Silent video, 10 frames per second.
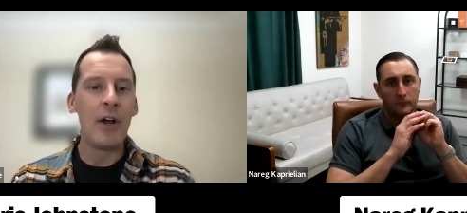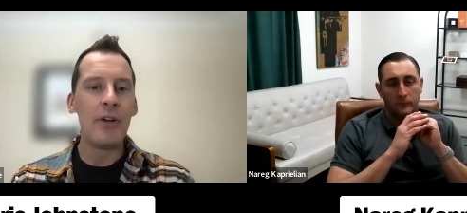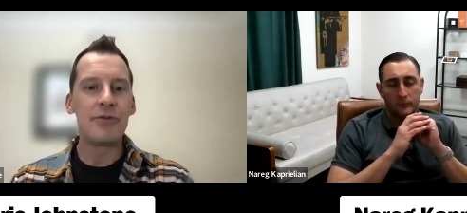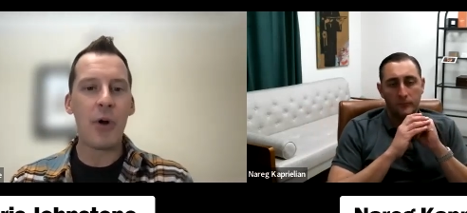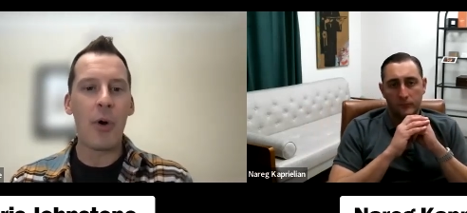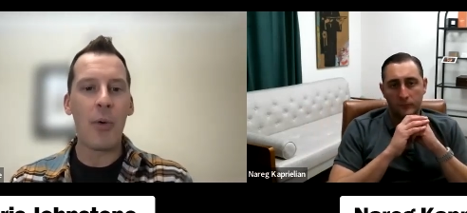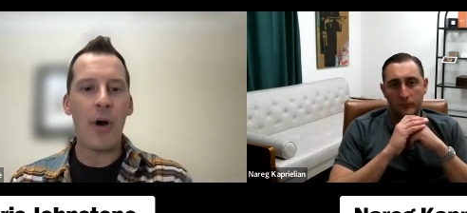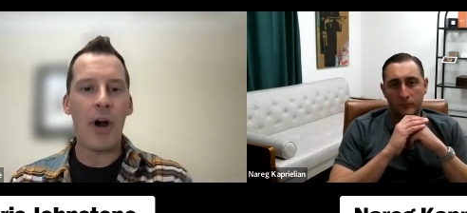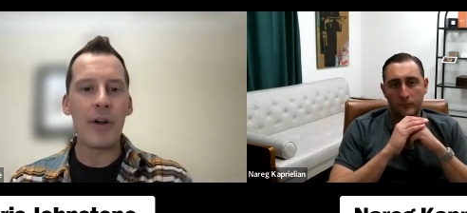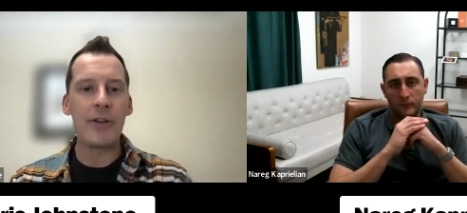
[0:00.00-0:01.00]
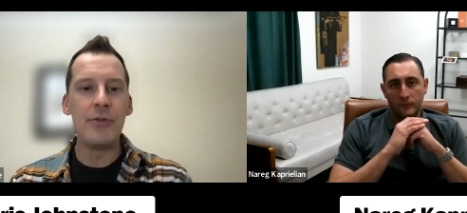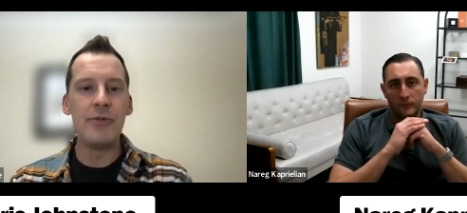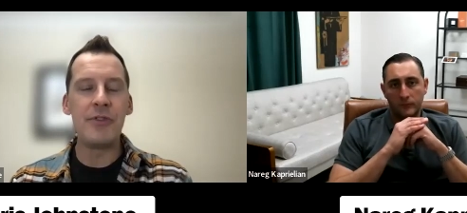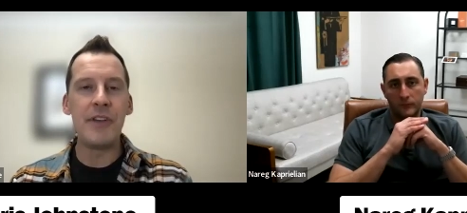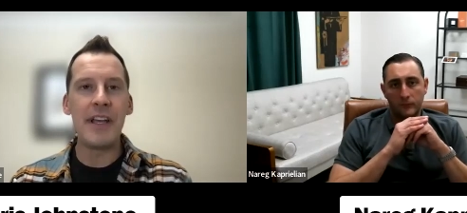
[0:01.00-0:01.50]
Speaker 1: So, are you
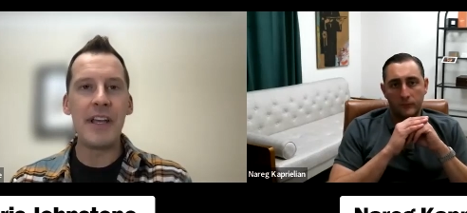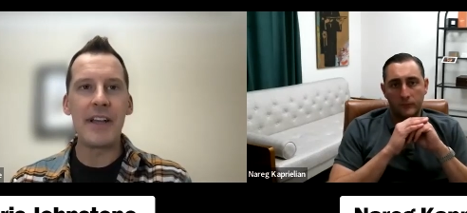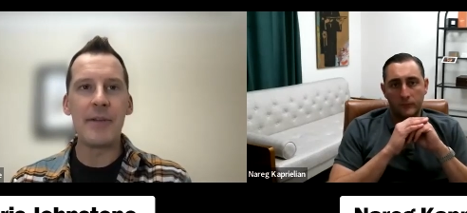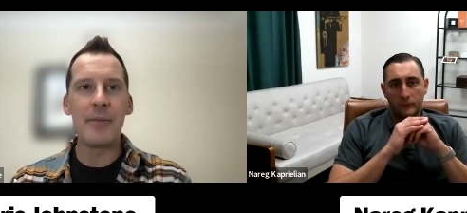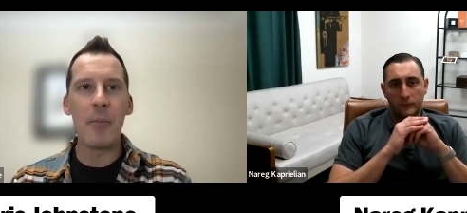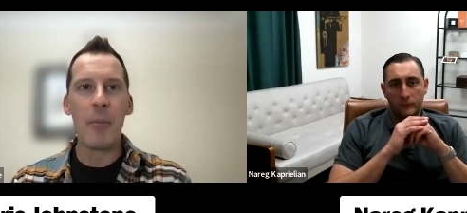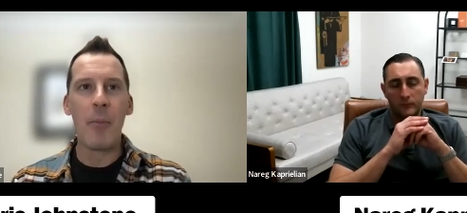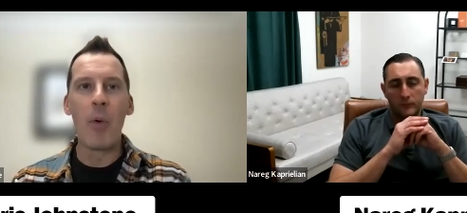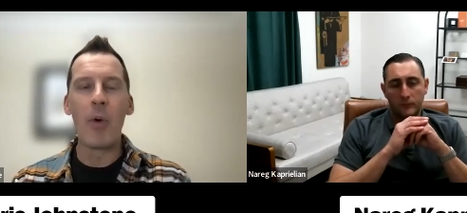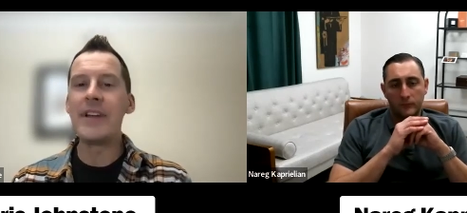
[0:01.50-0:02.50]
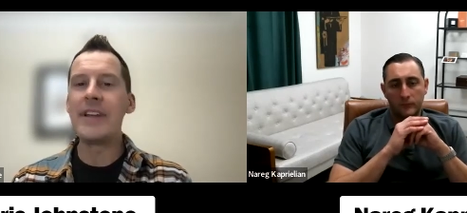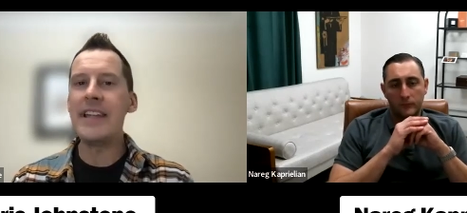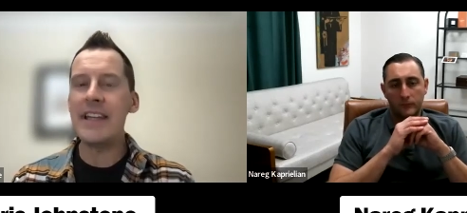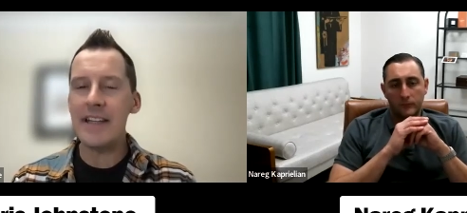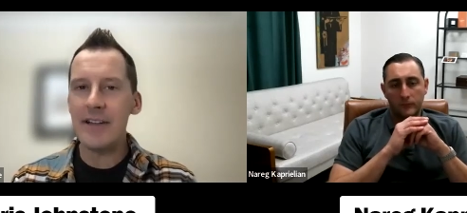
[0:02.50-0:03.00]
seeing more
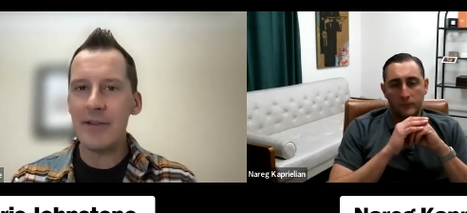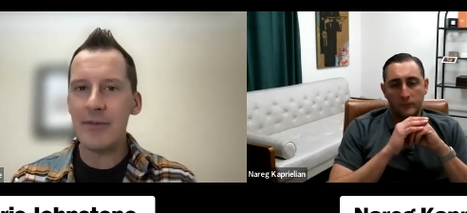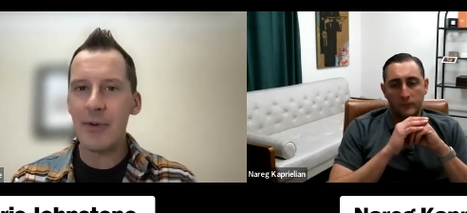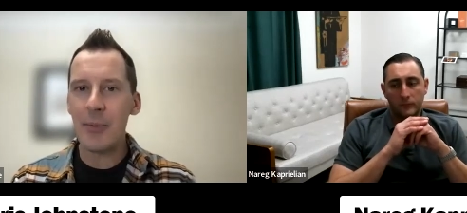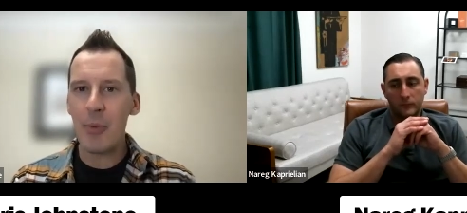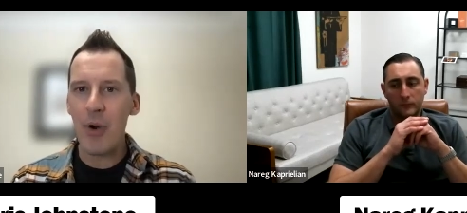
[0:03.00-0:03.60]
need for